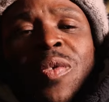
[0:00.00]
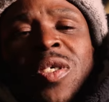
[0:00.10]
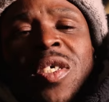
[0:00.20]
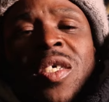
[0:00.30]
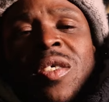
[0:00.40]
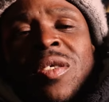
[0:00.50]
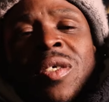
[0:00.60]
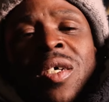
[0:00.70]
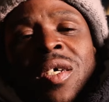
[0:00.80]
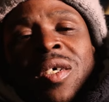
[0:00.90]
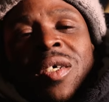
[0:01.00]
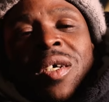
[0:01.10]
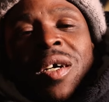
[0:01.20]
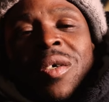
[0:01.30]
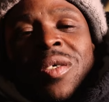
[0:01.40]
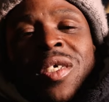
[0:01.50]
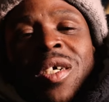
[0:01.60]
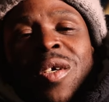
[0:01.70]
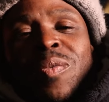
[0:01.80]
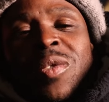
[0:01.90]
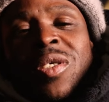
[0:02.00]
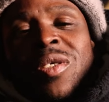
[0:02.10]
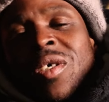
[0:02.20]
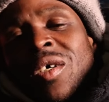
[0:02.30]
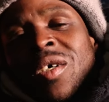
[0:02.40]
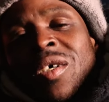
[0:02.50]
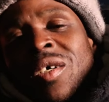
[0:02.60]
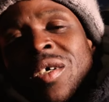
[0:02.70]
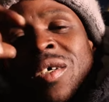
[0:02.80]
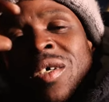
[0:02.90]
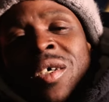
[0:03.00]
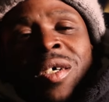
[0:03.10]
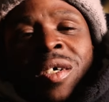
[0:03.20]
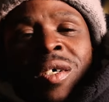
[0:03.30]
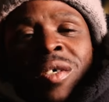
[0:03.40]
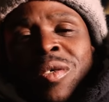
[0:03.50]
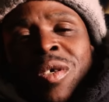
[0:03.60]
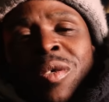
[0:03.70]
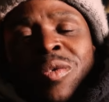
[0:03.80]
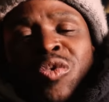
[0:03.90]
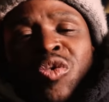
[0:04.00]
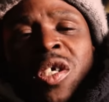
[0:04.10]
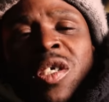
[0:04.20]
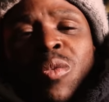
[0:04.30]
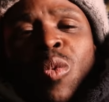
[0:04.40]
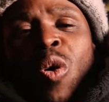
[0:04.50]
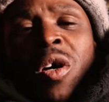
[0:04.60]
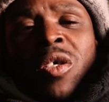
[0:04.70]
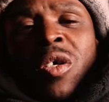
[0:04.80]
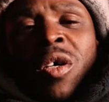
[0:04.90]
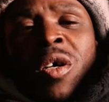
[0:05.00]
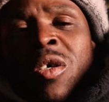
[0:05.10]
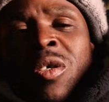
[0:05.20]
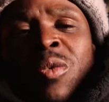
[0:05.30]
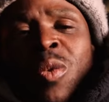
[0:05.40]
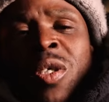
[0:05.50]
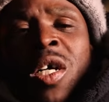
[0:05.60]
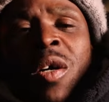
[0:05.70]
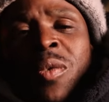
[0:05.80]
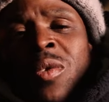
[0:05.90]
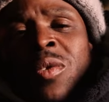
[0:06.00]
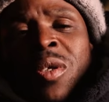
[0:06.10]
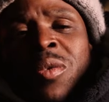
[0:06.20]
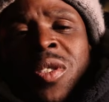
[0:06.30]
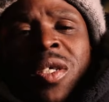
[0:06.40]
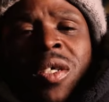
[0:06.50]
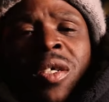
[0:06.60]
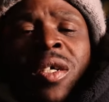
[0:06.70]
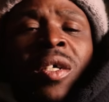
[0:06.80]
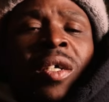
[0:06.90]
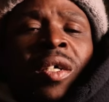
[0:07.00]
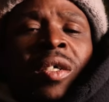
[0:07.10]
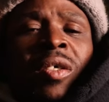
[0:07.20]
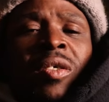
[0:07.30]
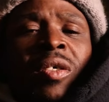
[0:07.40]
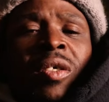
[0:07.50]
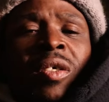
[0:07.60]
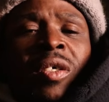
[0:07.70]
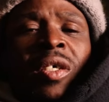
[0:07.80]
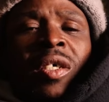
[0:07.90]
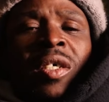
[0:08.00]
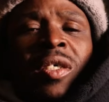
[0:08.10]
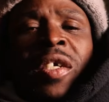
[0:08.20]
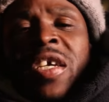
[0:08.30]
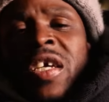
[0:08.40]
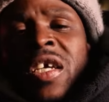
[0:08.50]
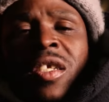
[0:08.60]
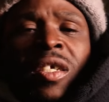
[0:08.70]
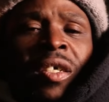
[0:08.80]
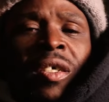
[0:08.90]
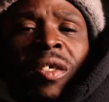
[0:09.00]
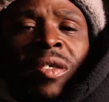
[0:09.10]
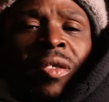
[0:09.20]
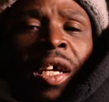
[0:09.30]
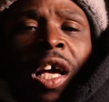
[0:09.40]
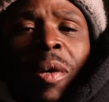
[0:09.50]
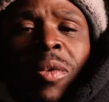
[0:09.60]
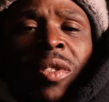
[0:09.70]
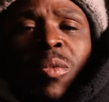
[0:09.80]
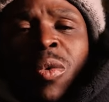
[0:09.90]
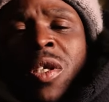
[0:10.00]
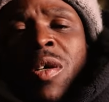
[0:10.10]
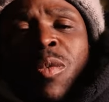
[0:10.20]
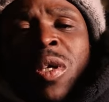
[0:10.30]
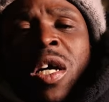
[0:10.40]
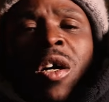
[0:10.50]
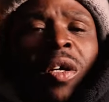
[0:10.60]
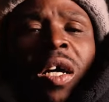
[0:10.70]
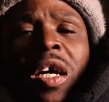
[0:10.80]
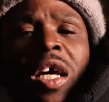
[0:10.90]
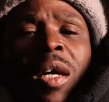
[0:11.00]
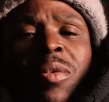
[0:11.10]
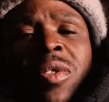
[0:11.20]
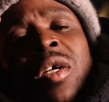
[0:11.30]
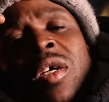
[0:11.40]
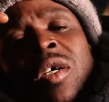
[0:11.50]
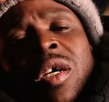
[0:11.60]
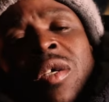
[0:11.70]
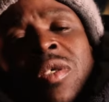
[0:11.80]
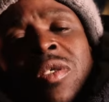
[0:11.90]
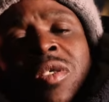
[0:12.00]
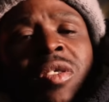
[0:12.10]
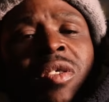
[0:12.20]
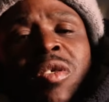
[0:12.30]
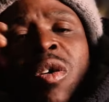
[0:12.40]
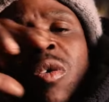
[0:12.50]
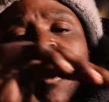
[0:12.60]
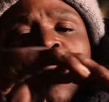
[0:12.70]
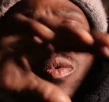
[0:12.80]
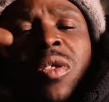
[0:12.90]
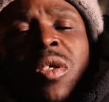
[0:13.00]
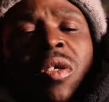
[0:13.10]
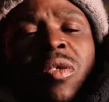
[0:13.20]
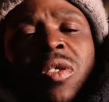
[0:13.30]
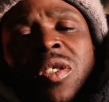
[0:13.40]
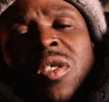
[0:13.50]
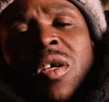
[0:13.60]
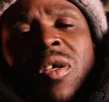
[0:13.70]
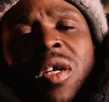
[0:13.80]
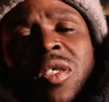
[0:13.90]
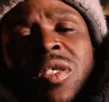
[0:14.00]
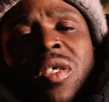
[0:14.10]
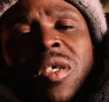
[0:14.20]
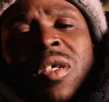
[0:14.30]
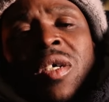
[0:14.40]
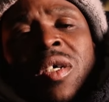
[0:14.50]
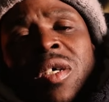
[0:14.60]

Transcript: if it's eating, I don't care if it's uh, uh, you know, drinking water, or whatever, you know what I'm saying? Candy habits, whatever. We all got habits. Just don't overindulge. That's all I can say.